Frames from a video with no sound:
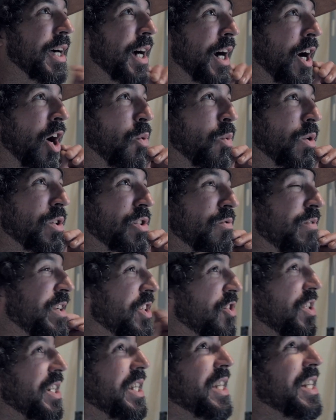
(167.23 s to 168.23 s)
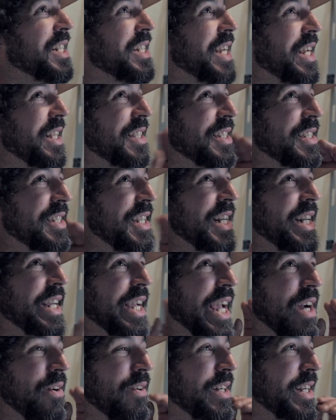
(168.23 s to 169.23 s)
I was originally going to take the ceiling
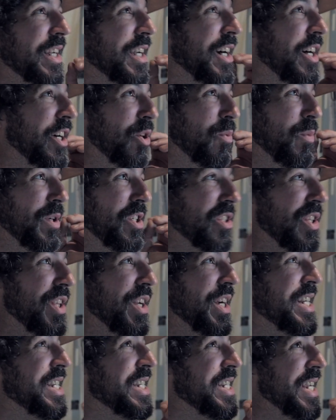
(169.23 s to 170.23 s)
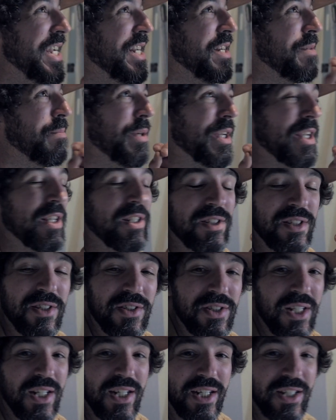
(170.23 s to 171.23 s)
out, and I kind of wish that I did because the
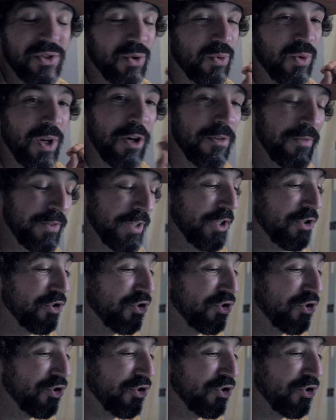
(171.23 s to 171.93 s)
ceiling's all over the